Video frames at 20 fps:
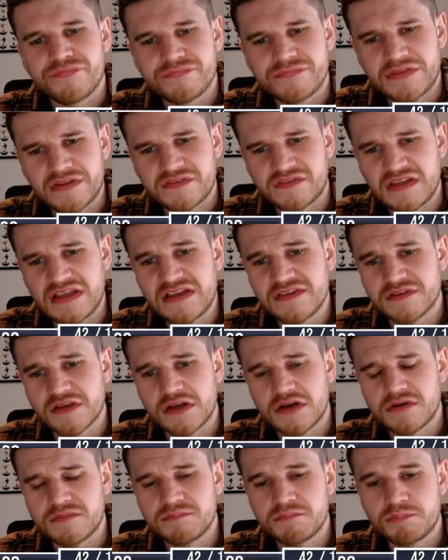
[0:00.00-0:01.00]
The
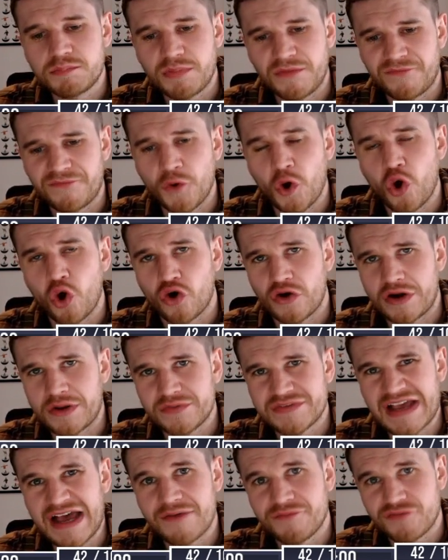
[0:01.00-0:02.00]
season before, he
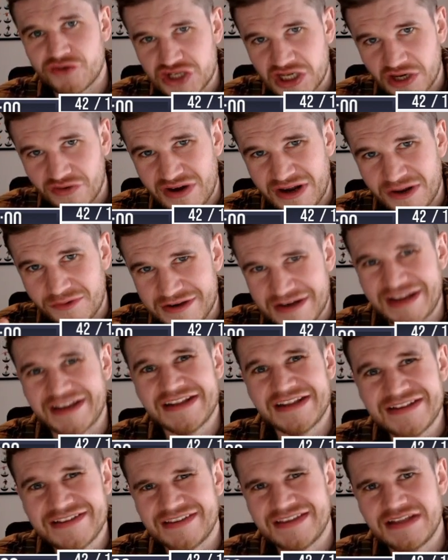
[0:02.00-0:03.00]
was averaging around
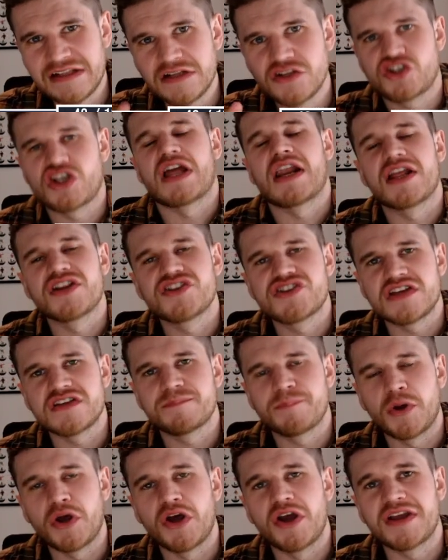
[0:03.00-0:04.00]
19 challenges
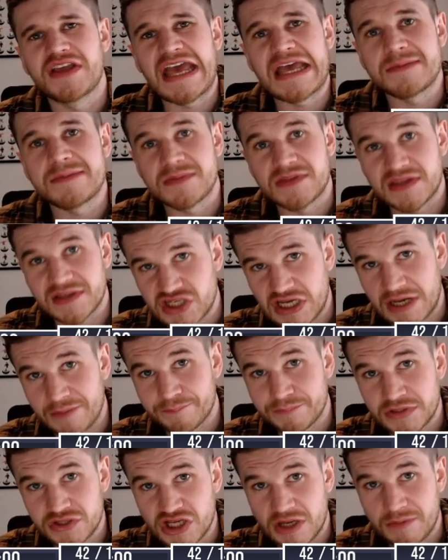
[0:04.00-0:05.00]
per game in the
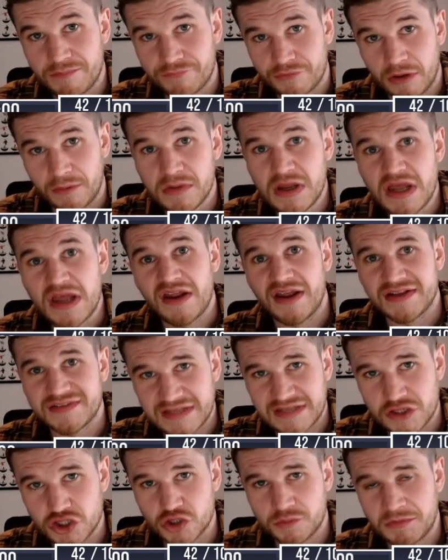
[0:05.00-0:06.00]
Championship from a
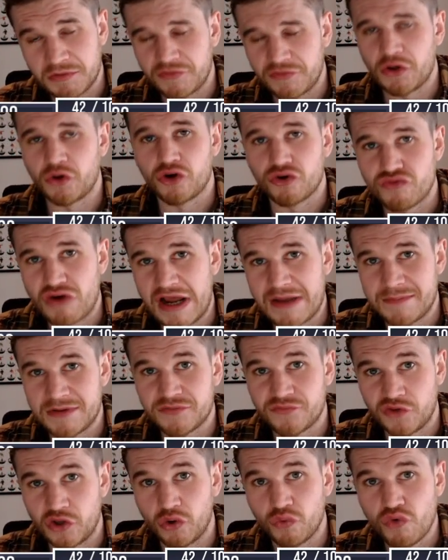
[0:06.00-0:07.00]
central midfield or right
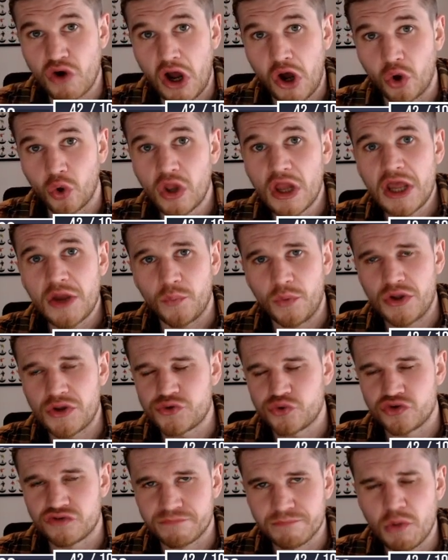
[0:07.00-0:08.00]
midfield role, which
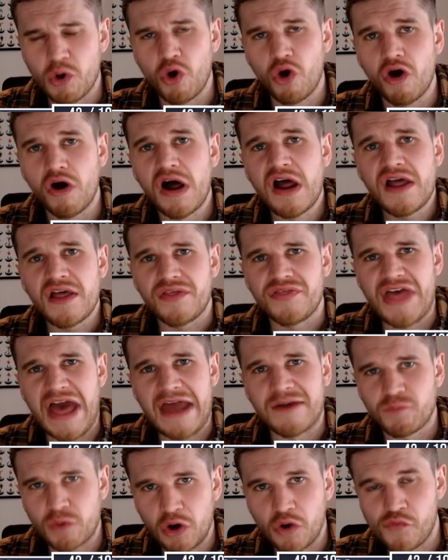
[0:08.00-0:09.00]
was more
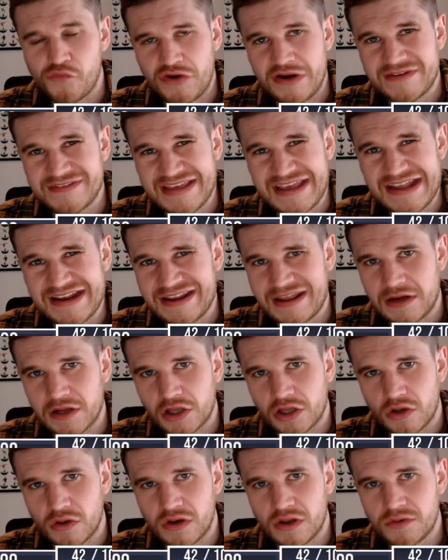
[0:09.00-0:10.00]
than Wilfred Ndidi and
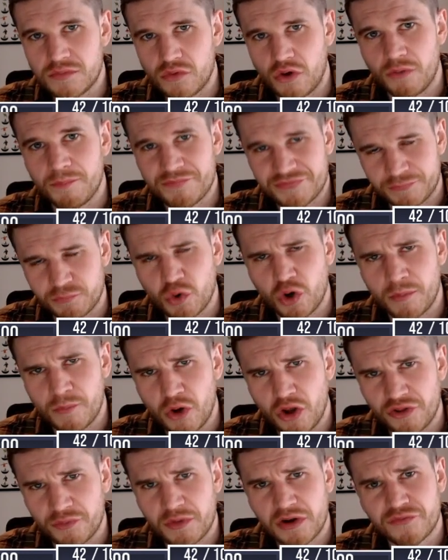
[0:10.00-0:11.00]
N'Golo, or
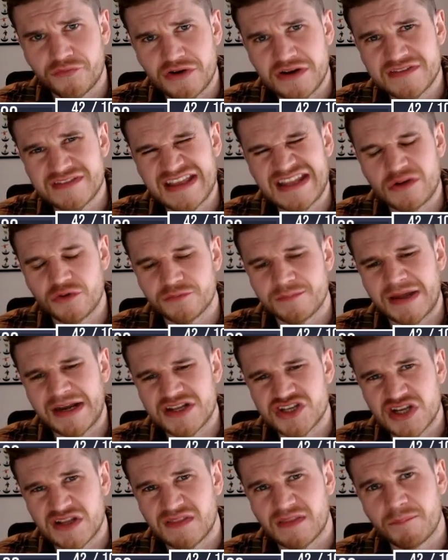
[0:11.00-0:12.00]
more than Wilfred Ndidi was
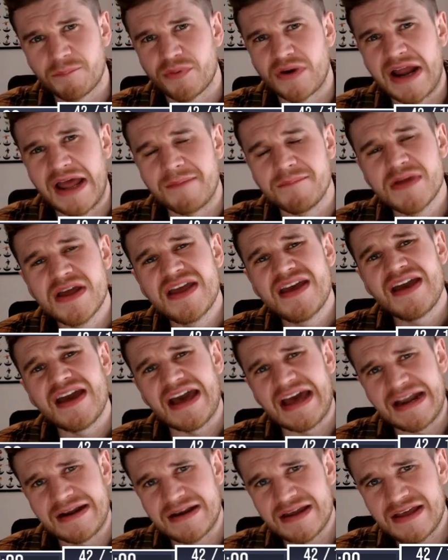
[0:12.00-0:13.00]
managing the Prem,
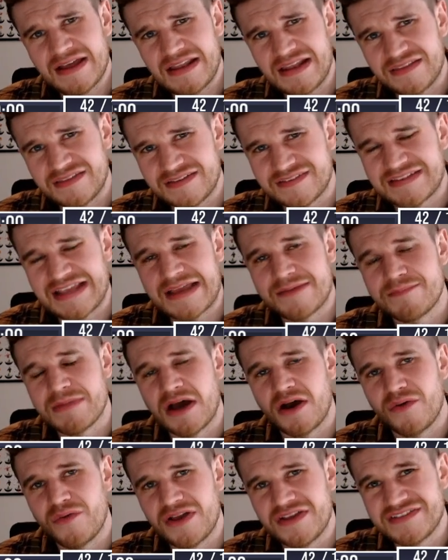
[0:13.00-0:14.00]
and the same
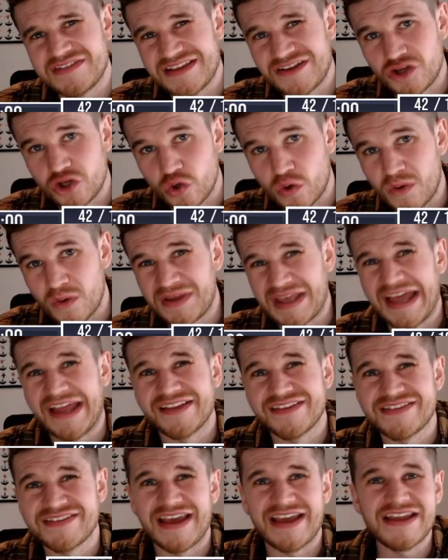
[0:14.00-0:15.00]
amount as N'Golo
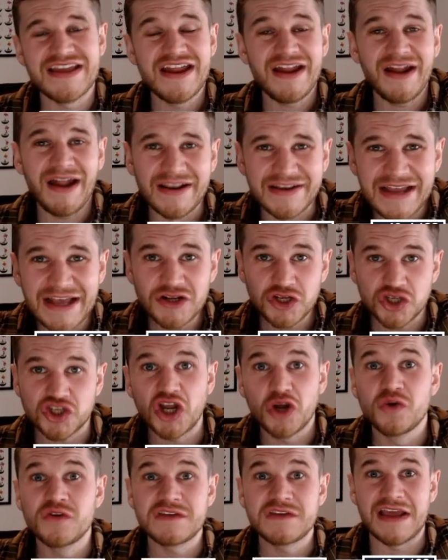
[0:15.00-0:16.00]
Kante. And that
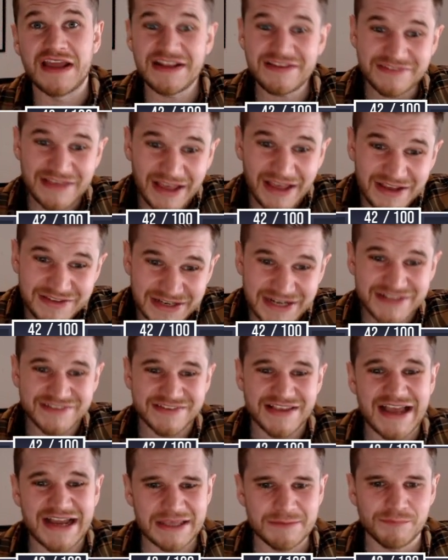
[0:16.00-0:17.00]
shows it. This guy's an
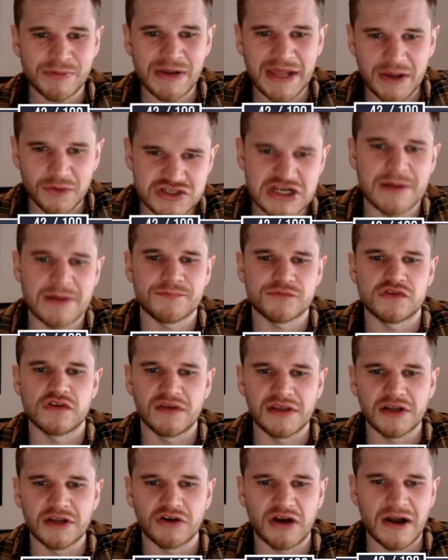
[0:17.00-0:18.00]
attacking player, which is absolutely
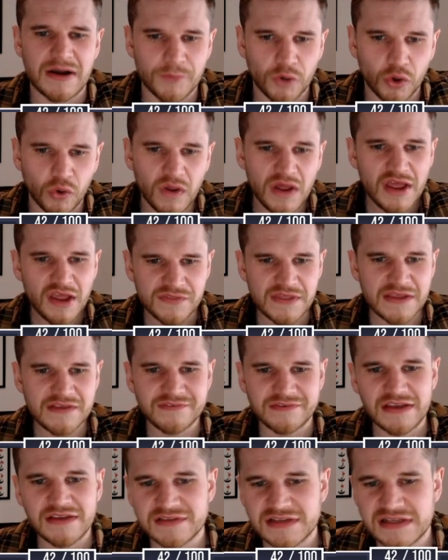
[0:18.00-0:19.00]
incredible. This
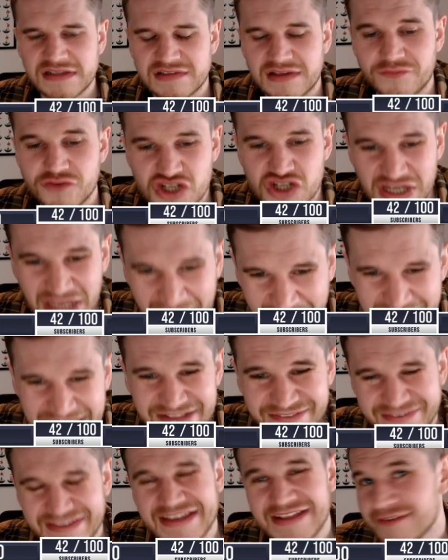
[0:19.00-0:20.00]
season, he's averaging
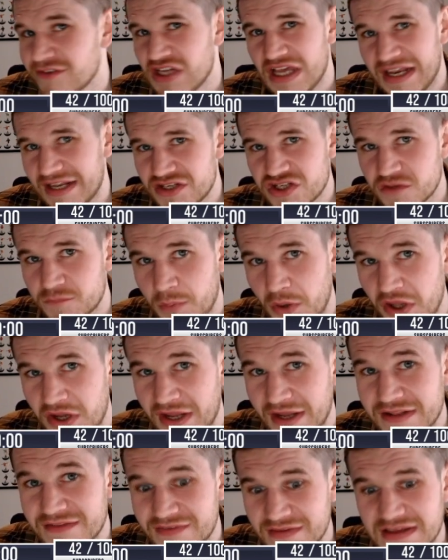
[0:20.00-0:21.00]
18 challenges per
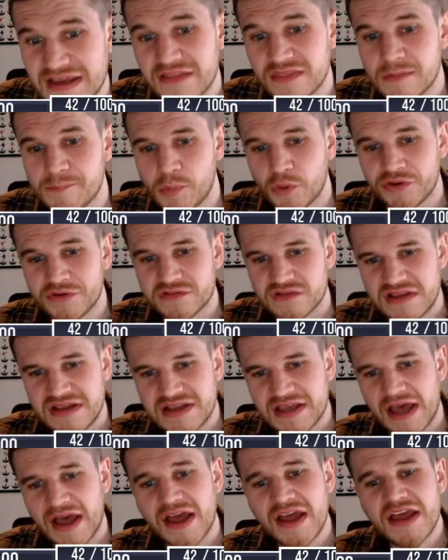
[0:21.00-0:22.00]
90 in the
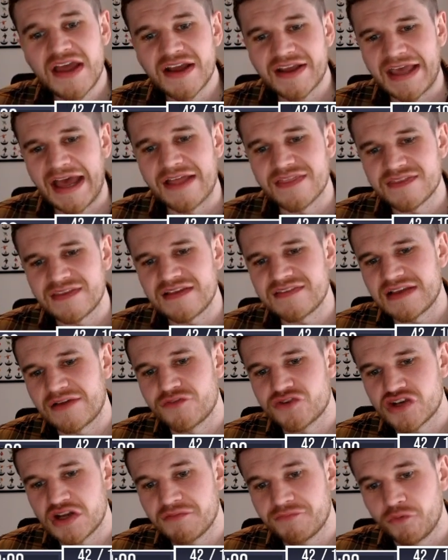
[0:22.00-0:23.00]
Bundesliga. Kante's
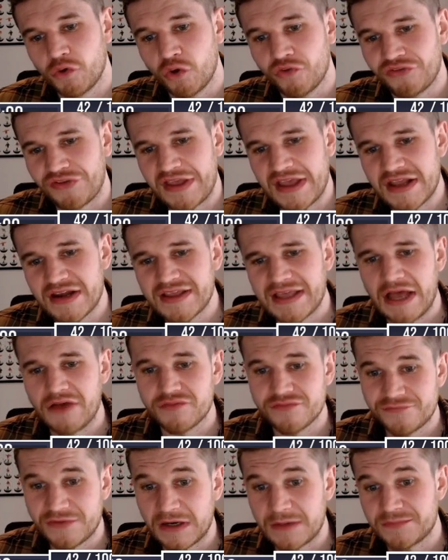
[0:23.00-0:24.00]
averaging 14.
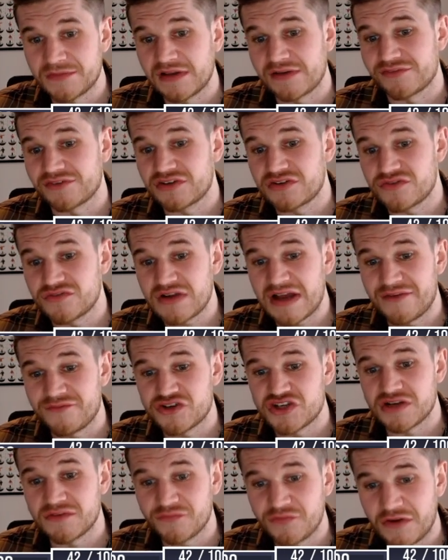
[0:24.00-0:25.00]
Calvin Phillips is
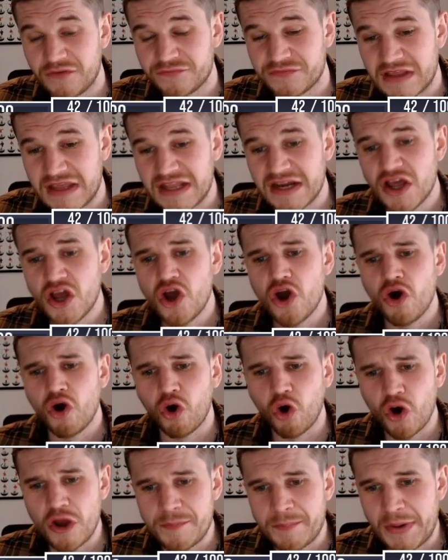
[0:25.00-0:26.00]
averaging 15.
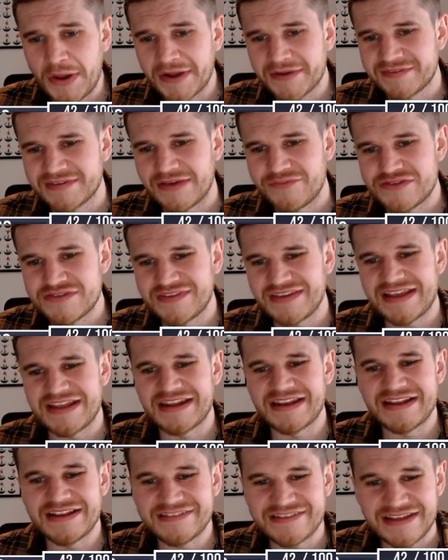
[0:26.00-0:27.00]
Højbjerg 17
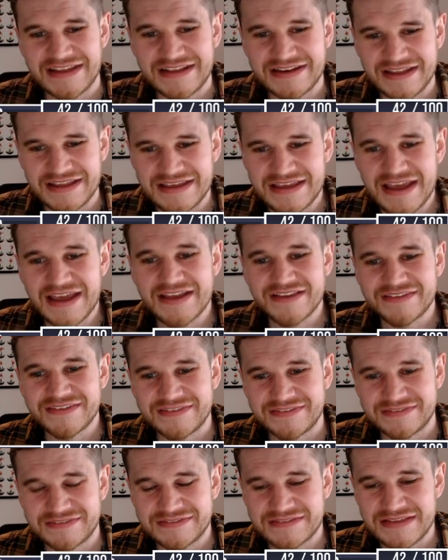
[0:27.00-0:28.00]
and
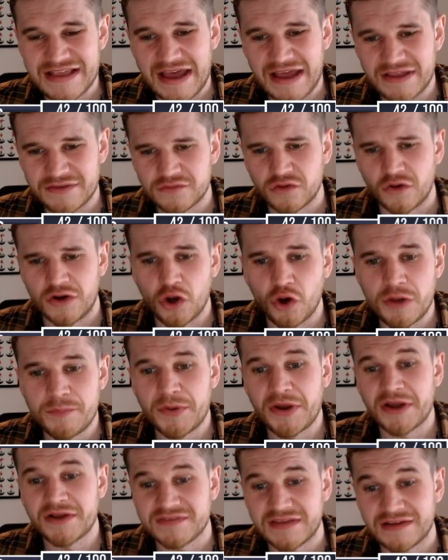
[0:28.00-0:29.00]

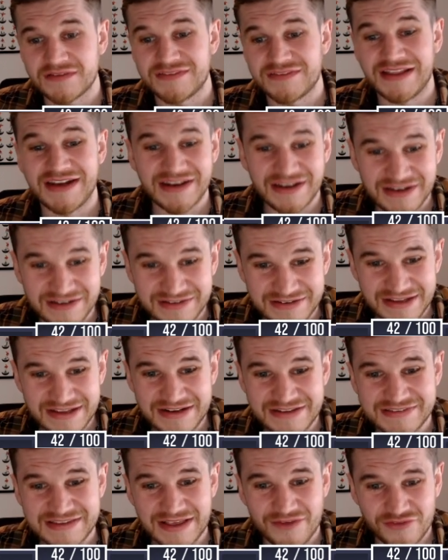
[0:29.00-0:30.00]
Højbjerg 16 and Ndidi
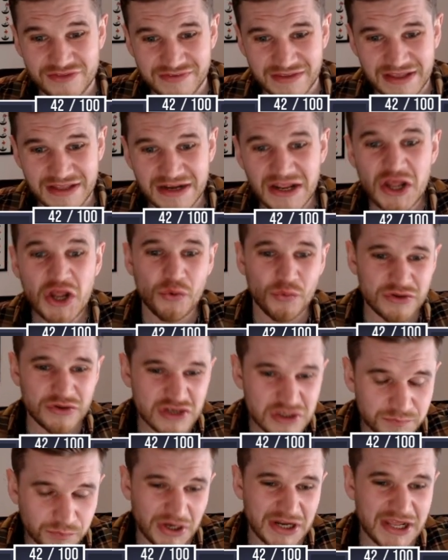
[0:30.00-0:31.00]
17, which
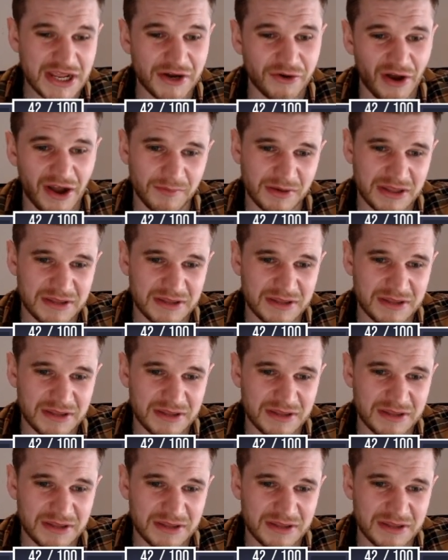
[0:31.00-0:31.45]
is pretty incredible.